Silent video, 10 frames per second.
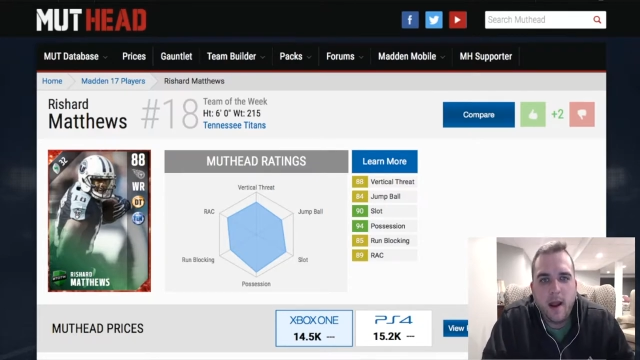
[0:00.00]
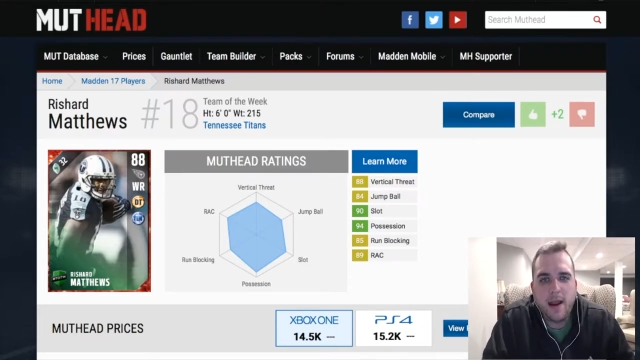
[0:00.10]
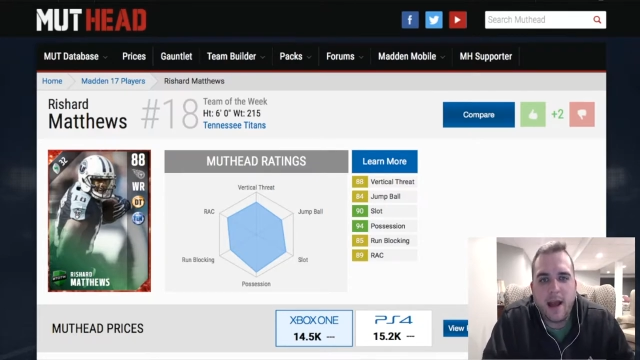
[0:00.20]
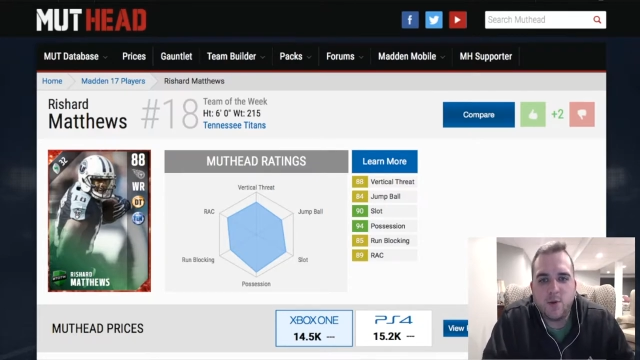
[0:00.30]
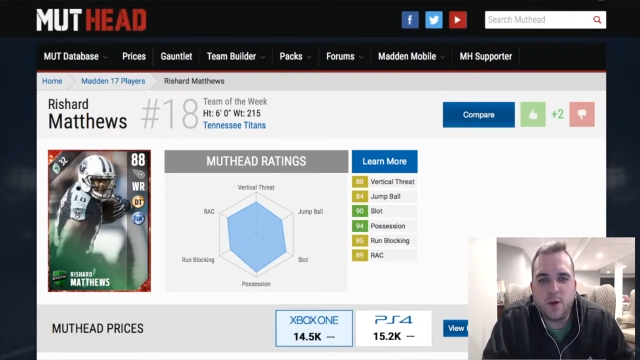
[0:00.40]

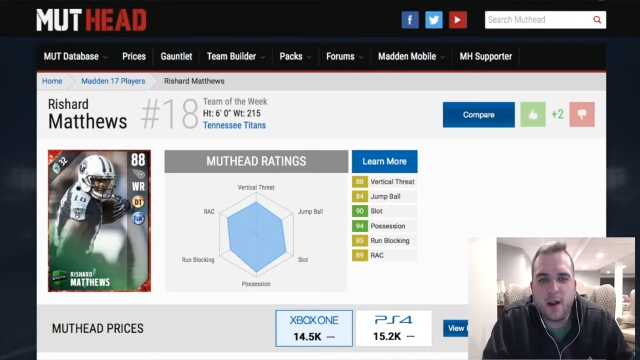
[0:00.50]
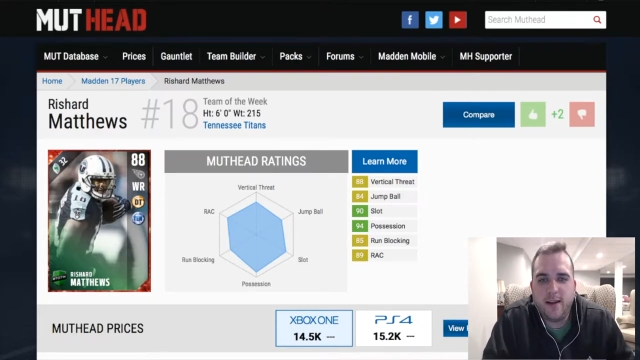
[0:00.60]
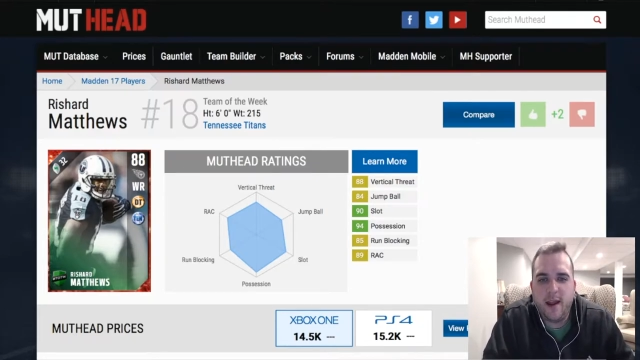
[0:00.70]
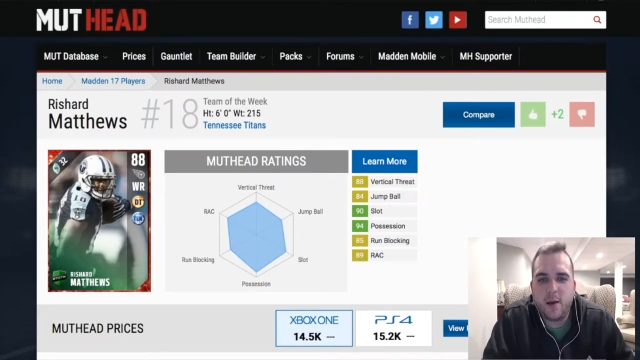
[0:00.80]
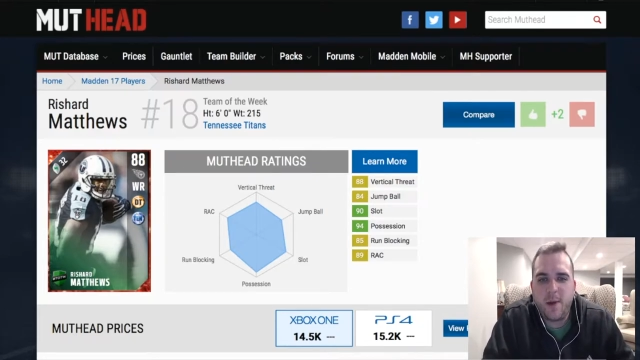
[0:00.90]
And guys, we're going
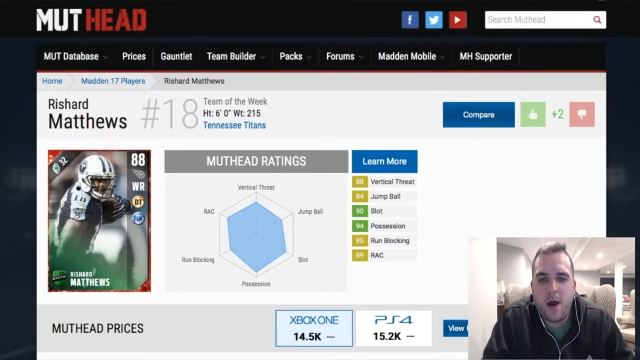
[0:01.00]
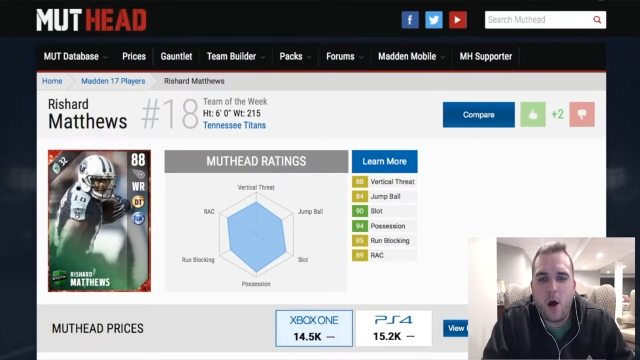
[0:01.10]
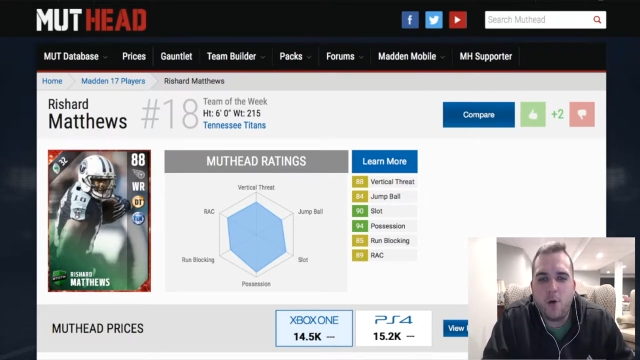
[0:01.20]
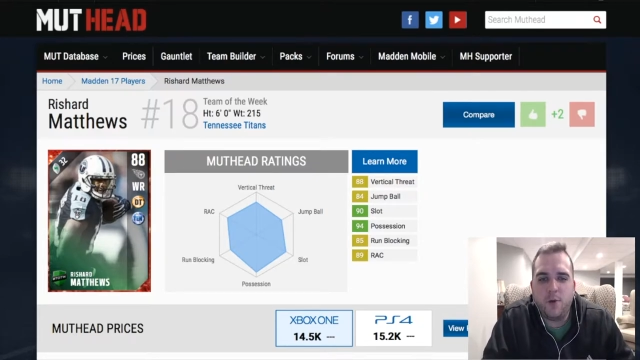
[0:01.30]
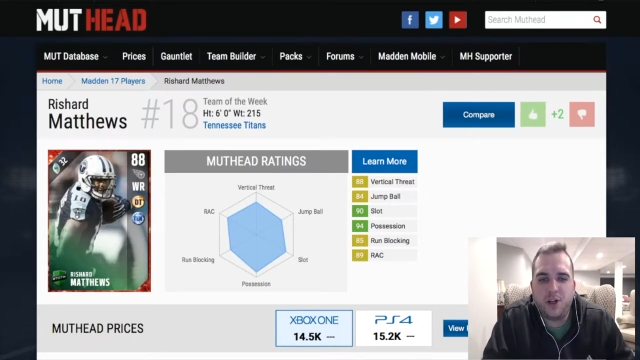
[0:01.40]
to talk about
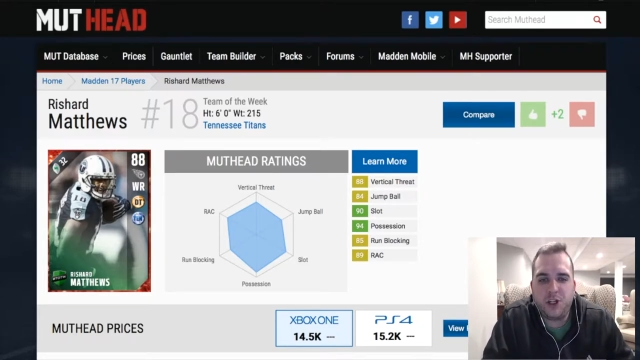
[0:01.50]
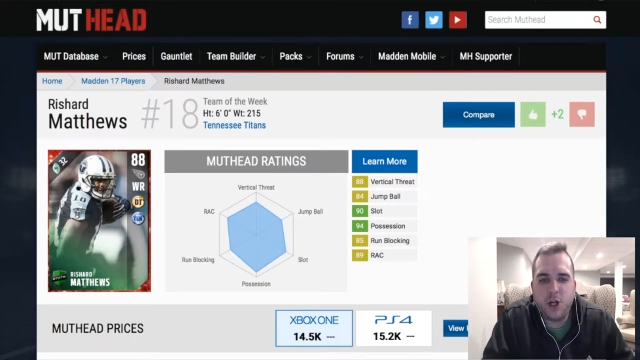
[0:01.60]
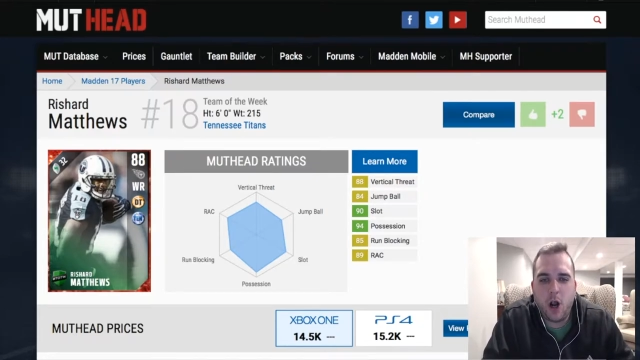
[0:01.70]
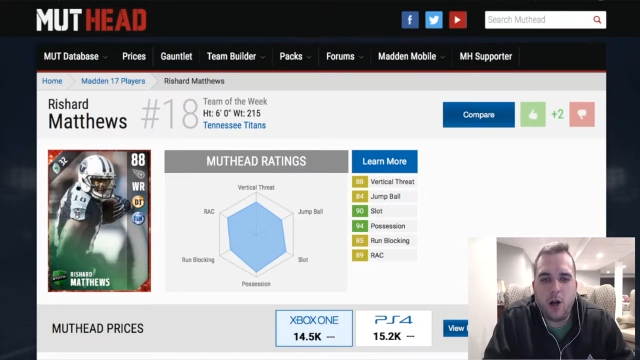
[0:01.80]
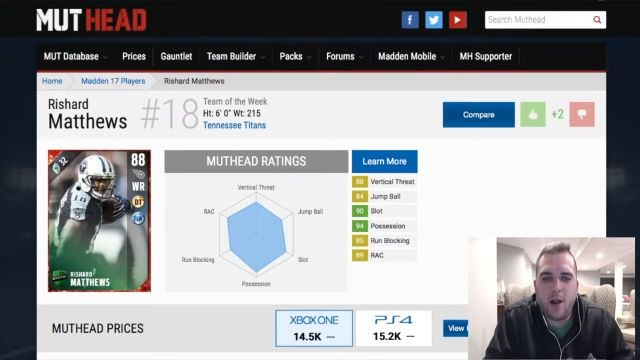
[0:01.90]
a
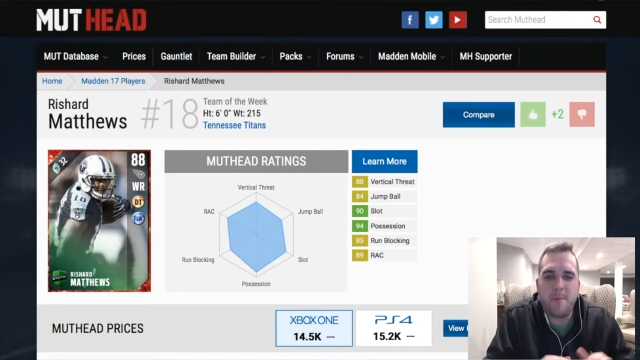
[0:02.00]
Rishard